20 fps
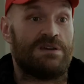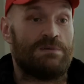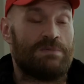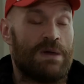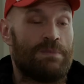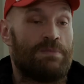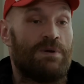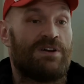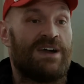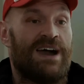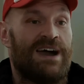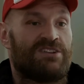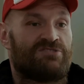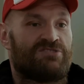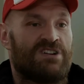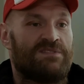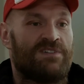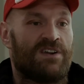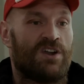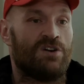People can't
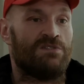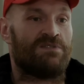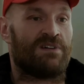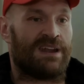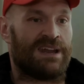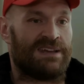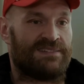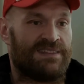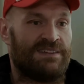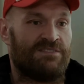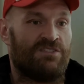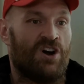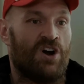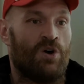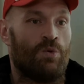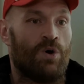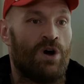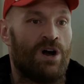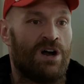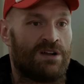travel over unless they've got
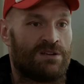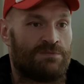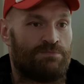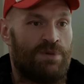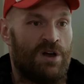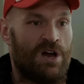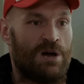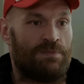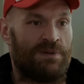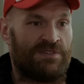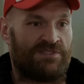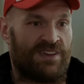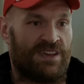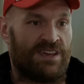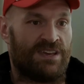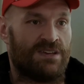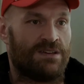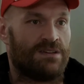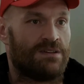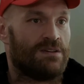a work purpose
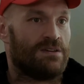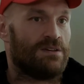here.